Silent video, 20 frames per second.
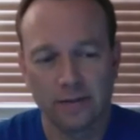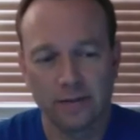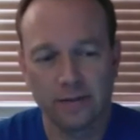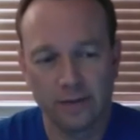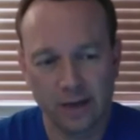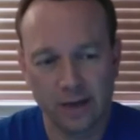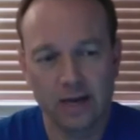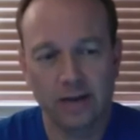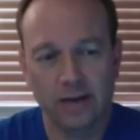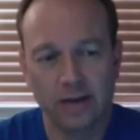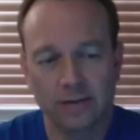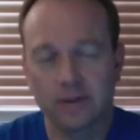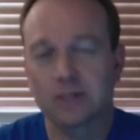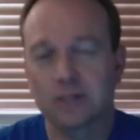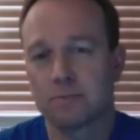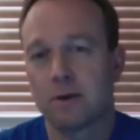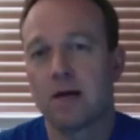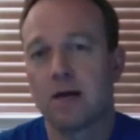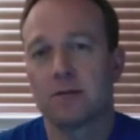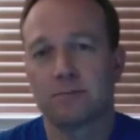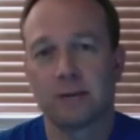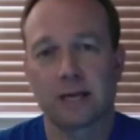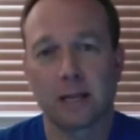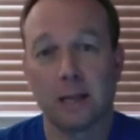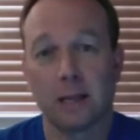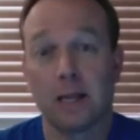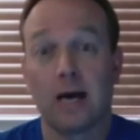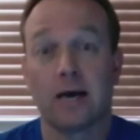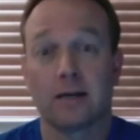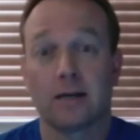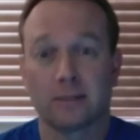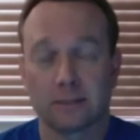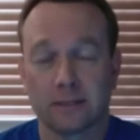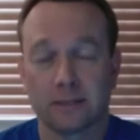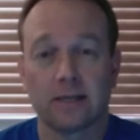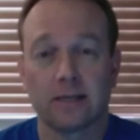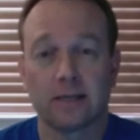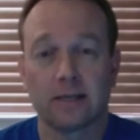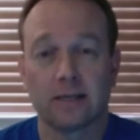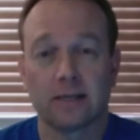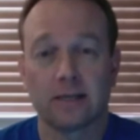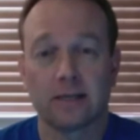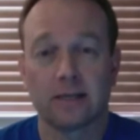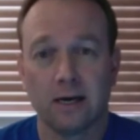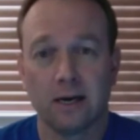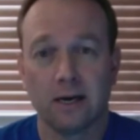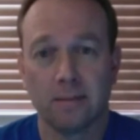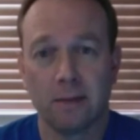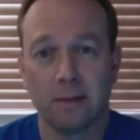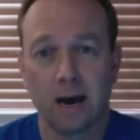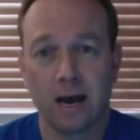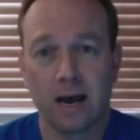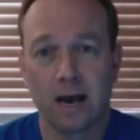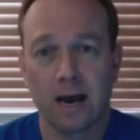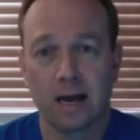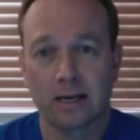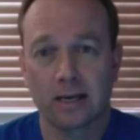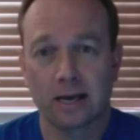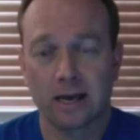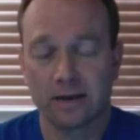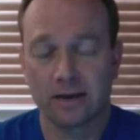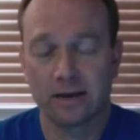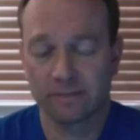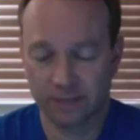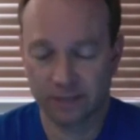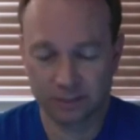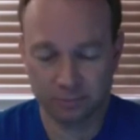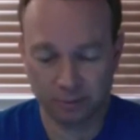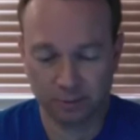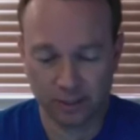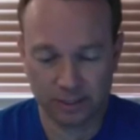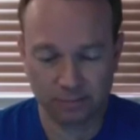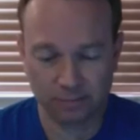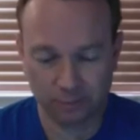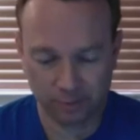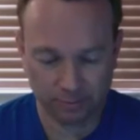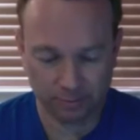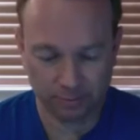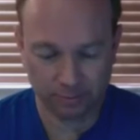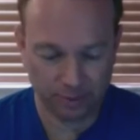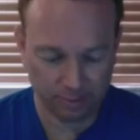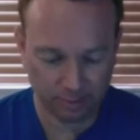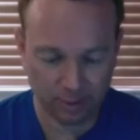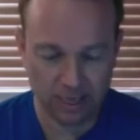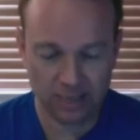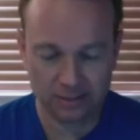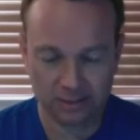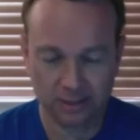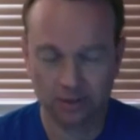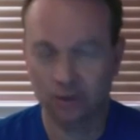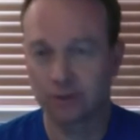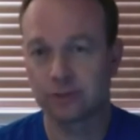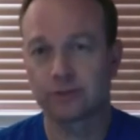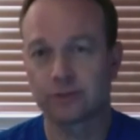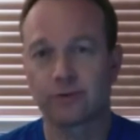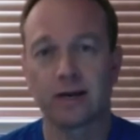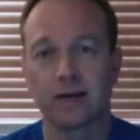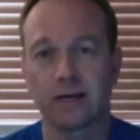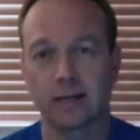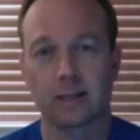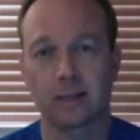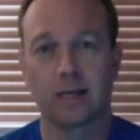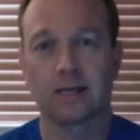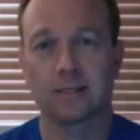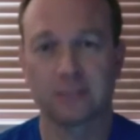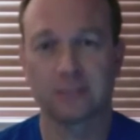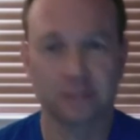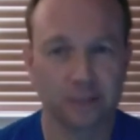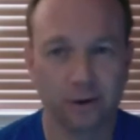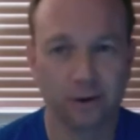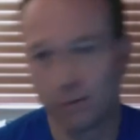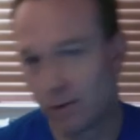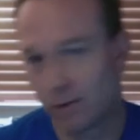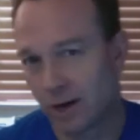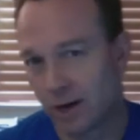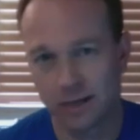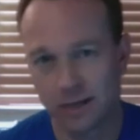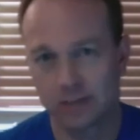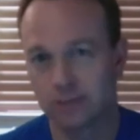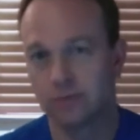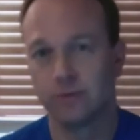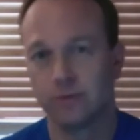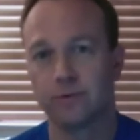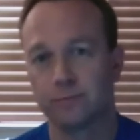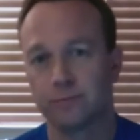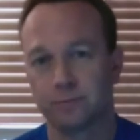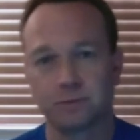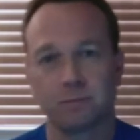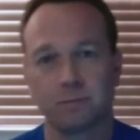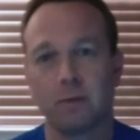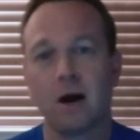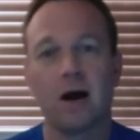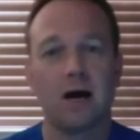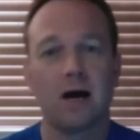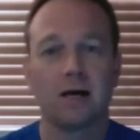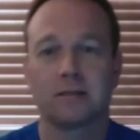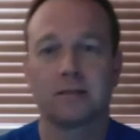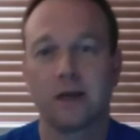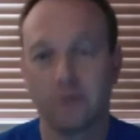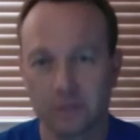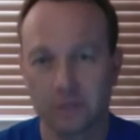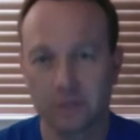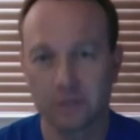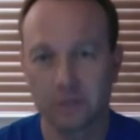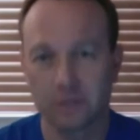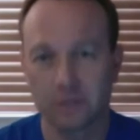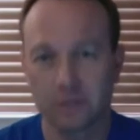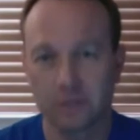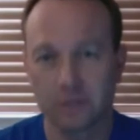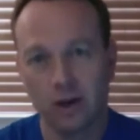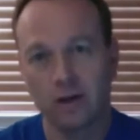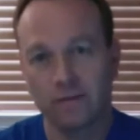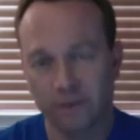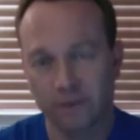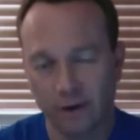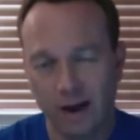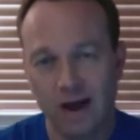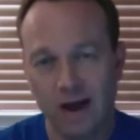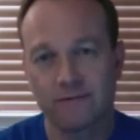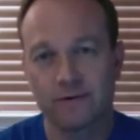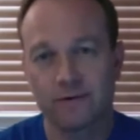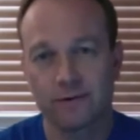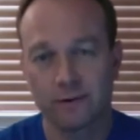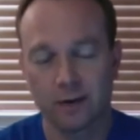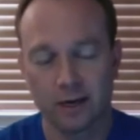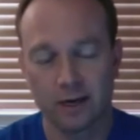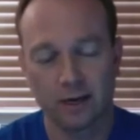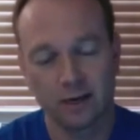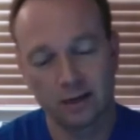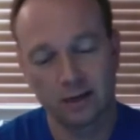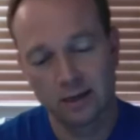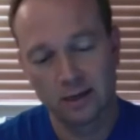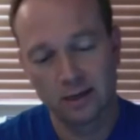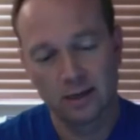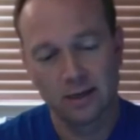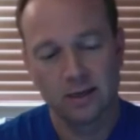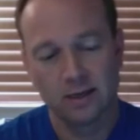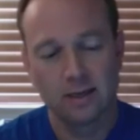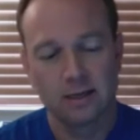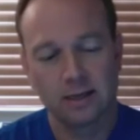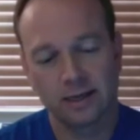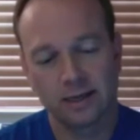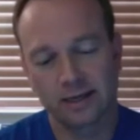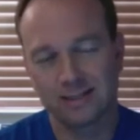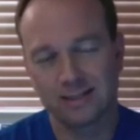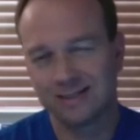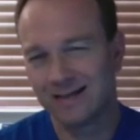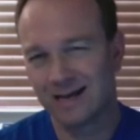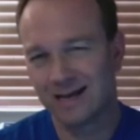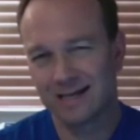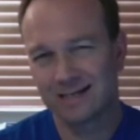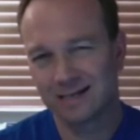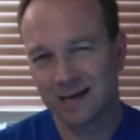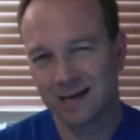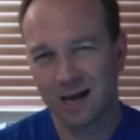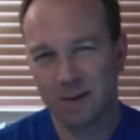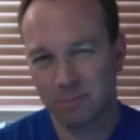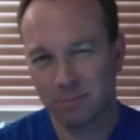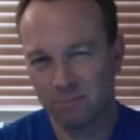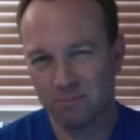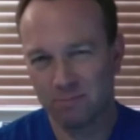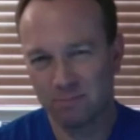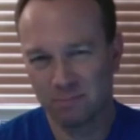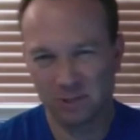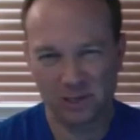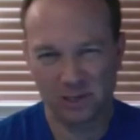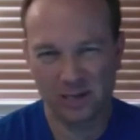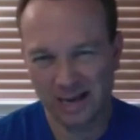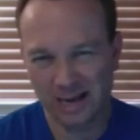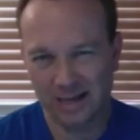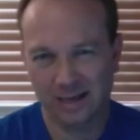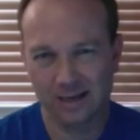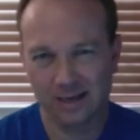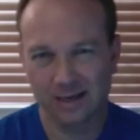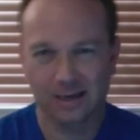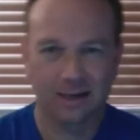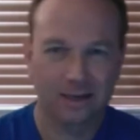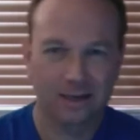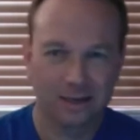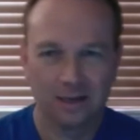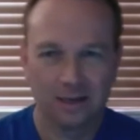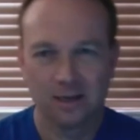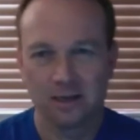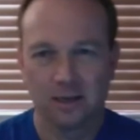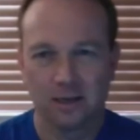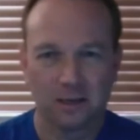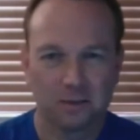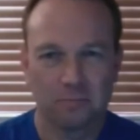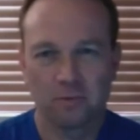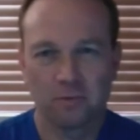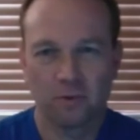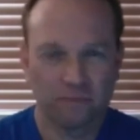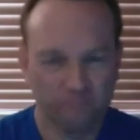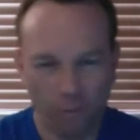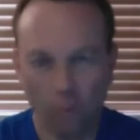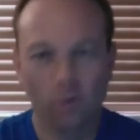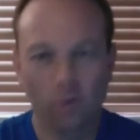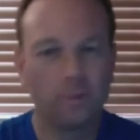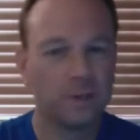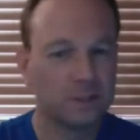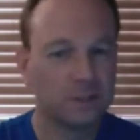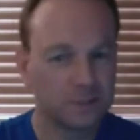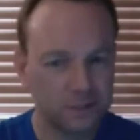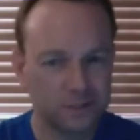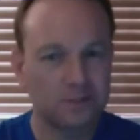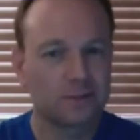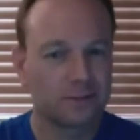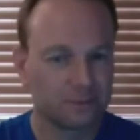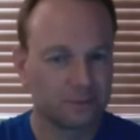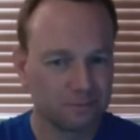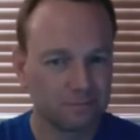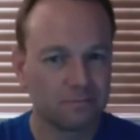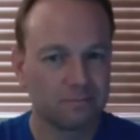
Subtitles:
then I think spas make a lot of sense. I kind of explain when people ask in our training classes, why do you do spas? I always say, well, if you're after like a desktop-like performance,